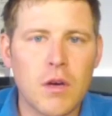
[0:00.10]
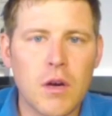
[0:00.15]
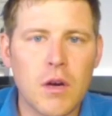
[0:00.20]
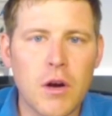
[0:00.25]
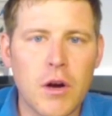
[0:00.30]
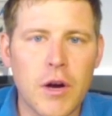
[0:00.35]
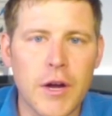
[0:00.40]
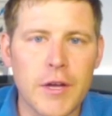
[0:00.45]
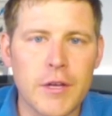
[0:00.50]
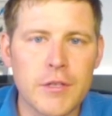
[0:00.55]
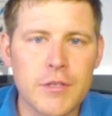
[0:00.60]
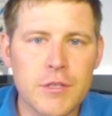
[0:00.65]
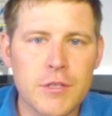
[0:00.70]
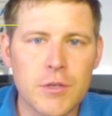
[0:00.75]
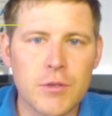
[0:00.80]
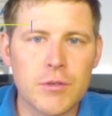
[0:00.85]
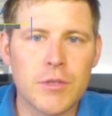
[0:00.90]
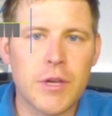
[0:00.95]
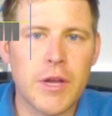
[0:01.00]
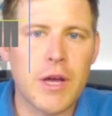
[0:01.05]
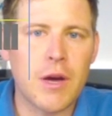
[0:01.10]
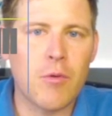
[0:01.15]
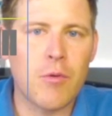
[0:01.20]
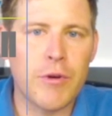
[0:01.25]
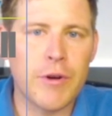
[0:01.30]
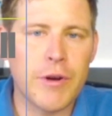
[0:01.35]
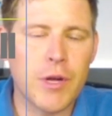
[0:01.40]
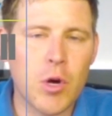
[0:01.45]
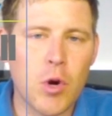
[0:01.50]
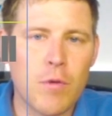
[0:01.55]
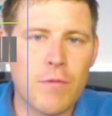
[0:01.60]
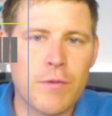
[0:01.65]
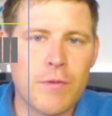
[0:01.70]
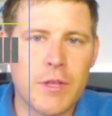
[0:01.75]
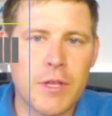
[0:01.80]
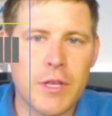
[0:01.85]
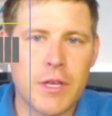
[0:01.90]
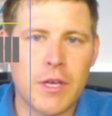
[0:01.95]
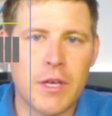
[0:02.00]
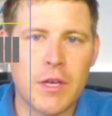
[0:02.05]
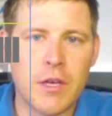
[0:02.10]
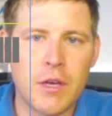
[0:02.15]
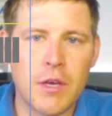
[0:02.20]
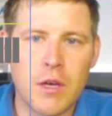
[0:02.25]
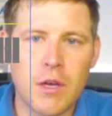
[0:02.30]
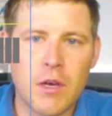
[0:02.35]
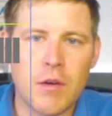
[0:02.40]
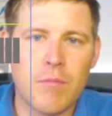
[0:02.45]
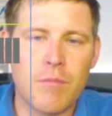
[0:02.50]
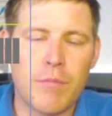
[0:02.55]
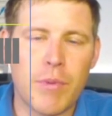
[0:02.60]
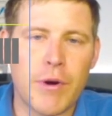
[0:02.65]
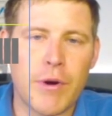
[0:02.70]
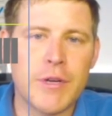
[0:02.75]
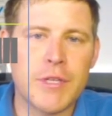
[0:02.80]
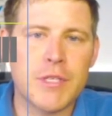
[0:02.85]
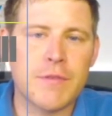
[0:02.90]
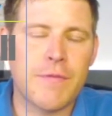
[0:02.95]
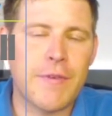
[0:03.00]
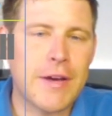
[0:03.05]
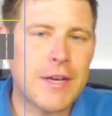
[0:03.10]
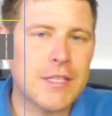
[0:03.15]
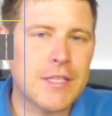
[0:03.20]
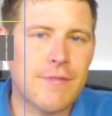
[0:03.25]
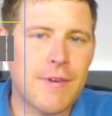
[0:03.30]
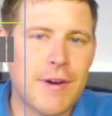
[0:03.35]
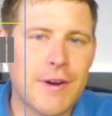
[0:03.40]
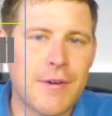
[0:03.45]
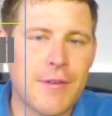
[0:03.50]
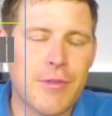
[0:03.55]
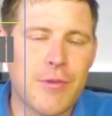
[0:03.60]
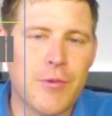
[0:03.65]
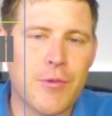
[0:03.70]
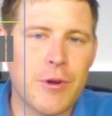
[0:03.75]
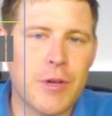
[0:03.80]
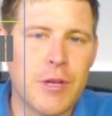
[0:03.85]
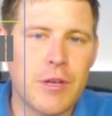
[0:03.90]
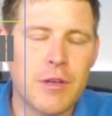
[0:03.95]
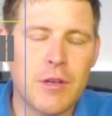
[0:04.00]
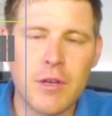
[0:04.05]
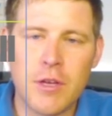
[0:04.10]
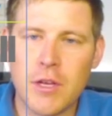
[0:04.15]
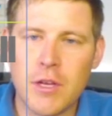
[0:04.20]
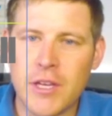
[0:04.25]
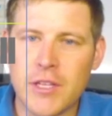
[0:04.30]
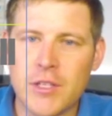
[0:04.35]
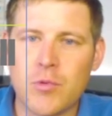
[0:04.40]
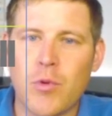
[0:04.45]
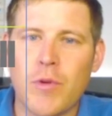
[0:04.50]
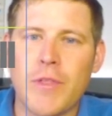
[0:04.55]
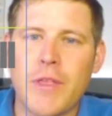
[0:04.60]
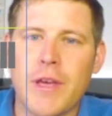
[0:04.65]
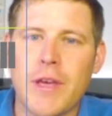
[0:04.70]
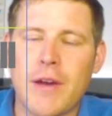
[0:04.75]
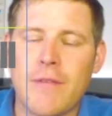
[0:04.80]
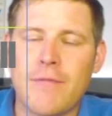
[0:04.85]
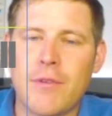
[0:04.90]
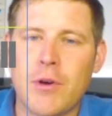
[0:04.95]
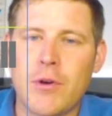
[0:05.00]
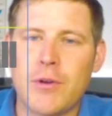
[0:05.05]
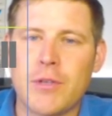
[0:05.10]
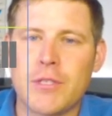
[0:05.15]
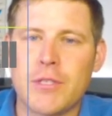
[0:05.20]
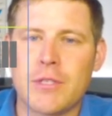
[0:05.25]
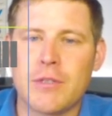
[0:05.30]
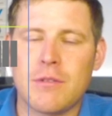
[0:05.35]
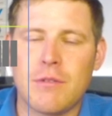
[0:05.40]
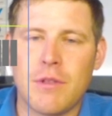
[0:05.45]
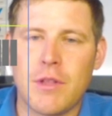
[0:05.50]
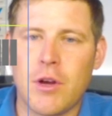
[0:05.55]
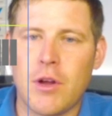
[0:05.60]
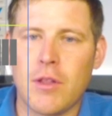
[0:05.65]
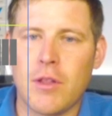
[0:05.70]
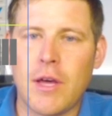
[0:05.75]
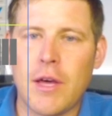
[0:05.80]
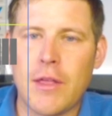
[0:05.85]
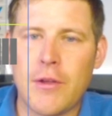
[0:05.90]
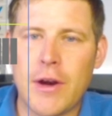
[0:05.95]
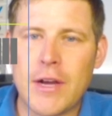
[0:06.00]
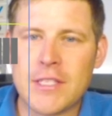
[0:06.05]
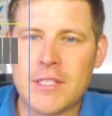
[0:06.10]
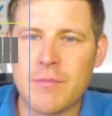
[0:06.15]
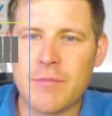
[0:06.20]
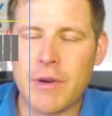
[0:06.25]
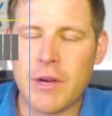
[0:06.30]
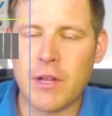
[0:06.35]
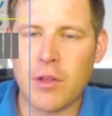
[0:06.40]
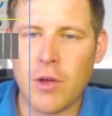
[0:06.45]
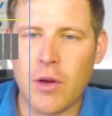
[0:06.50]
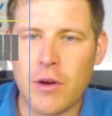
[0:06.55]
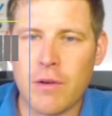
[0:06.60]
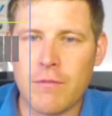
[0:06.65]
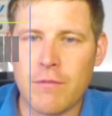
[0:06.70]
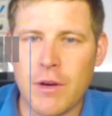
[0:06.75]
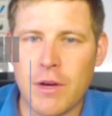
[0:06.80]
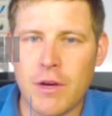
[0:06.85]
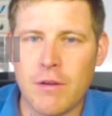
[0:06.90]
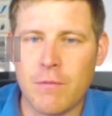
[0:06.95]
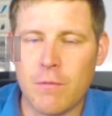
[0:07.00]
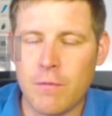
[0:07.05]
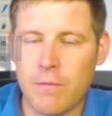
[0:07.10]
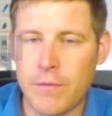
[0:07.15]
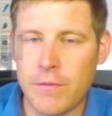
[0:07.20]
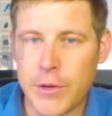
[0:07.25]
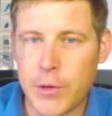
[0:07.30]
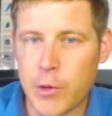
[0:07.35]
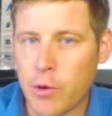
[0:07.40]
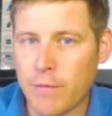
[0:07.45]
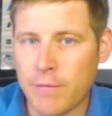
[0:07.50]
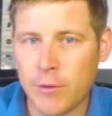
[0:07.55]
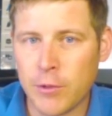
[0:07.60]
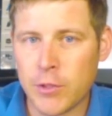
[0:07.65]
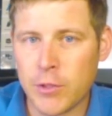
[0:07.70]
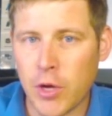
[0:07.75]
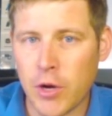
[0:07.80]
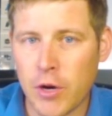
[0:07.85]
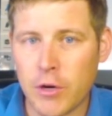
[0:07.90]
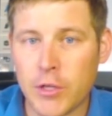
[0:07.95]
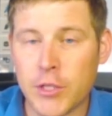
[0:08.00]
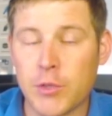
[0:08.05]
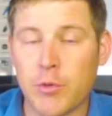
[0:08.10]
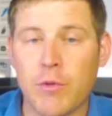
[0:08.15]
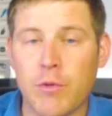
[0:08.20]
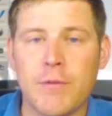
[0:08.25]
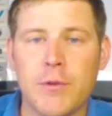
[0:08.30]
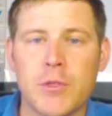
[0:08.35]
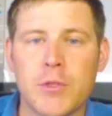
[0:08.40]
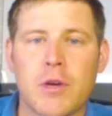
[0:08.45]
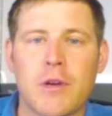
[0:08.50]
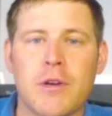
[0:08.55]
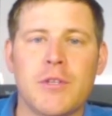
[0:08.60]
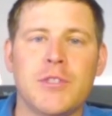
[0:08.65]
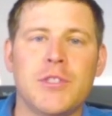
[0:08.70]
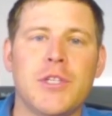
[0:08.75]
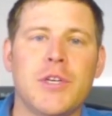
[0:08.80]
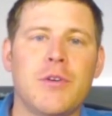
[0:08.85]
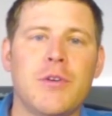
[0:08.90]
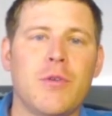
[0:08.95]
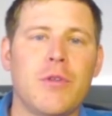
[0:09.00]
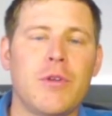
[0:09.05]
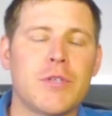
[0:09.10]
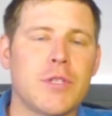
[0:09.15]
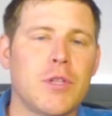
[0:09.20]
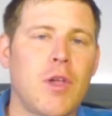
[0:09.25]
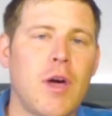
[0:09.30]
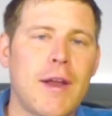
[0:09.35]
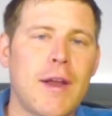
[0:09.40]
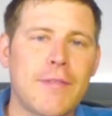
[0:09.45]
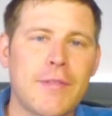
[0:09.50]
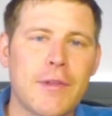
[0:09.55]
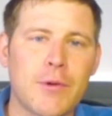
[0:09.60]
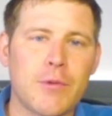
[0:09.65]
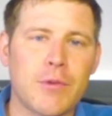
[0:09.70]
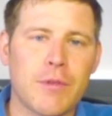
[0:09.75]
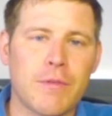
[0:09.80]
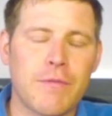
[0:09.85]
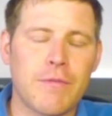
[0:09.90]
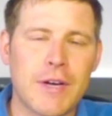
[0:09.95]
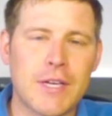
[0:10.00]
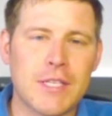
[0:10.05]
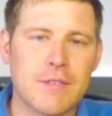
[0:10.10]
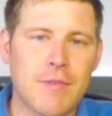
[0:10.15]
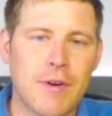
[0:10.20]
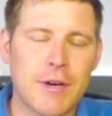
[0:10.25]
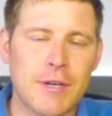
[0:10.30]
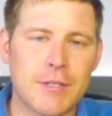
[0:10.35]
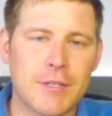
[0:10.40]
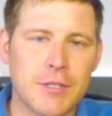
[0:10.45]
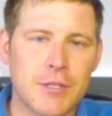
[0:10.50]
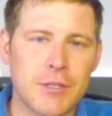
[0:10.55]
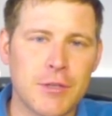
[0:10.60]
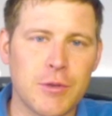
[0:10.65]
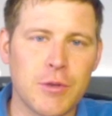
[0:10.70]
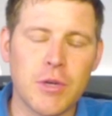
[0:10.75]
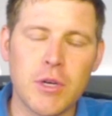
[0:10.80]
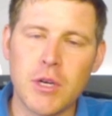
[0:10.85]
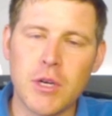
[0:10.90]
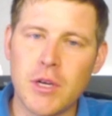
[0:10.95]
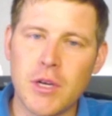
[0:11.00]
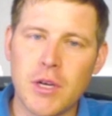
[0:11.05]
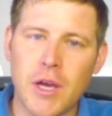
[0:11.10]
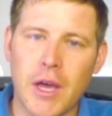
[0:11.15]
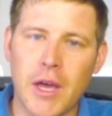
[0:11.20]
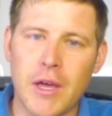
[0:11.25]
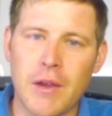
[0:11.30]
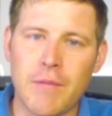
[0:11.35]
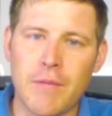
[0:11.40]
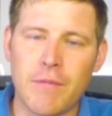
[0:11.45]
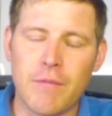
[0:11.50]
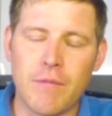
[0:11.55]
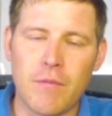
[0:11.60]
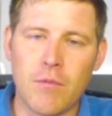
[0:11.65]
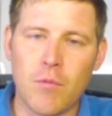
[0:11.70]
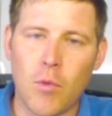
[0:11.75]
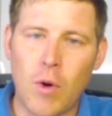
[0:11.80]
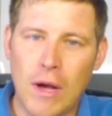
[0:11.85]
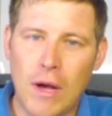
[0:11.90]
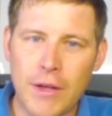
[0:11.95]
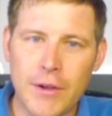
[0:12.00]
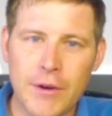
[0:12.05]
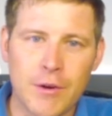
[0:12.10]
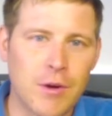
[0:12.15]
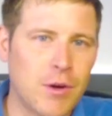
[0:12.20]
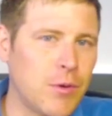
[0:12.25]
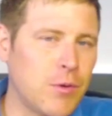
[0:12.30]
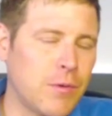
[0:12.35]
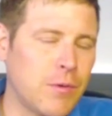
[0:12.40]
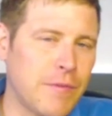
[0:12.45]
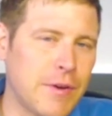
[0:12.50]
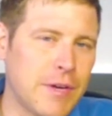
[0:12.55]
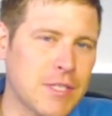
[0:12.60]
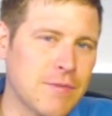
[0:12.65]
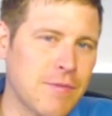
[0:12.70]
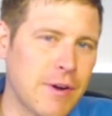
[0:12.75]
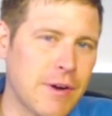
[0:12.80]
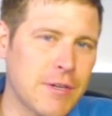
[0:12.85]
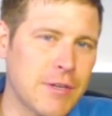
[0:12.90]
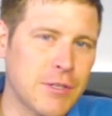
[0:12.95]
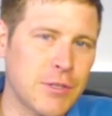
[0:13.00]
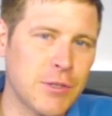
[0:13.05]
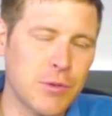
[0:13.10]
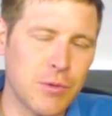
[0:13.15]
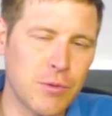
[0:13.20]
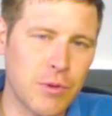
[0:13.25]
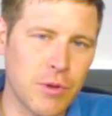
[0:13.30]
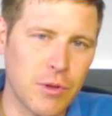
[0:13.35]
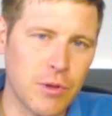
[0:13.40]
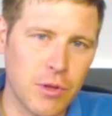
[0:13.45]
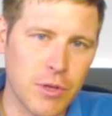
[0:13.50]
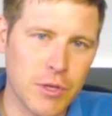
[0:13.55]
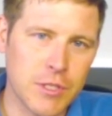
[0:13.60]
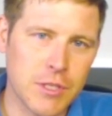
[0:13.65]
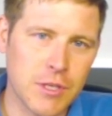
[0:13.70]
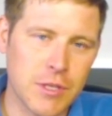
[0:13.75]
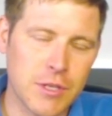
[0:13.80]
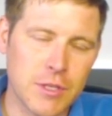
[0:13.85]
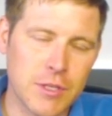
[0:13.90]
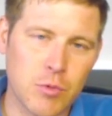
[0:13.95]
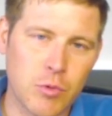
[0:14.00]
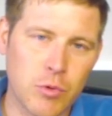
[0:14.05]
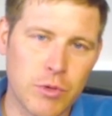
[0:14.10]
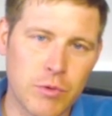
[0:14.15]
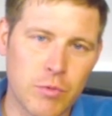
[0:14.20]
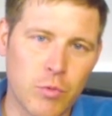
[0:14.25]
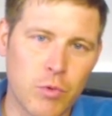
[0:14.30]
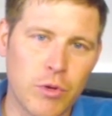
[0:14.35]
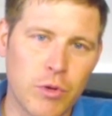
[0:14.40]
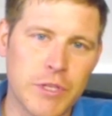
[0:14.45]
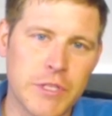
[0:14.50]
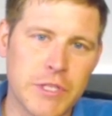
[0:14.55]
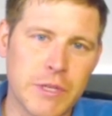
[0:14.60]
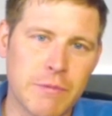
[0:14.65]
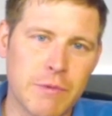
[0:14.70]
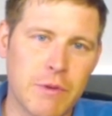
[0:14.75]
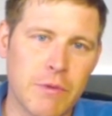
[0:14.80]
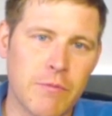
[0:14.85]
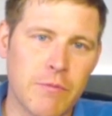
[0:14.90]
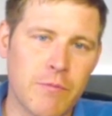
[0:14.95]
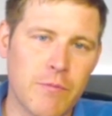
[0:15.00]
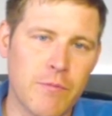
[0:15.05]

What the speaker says: Alright, so today I wanted to go over the Burris Fastfire III. It's one thing I've noticed that online there hasn't been a lot of video reviews on it or just reviews on it in general. There's a lot out there with the Fastfire II, and while I don't own a Fastfire II, the looks of this one really seem to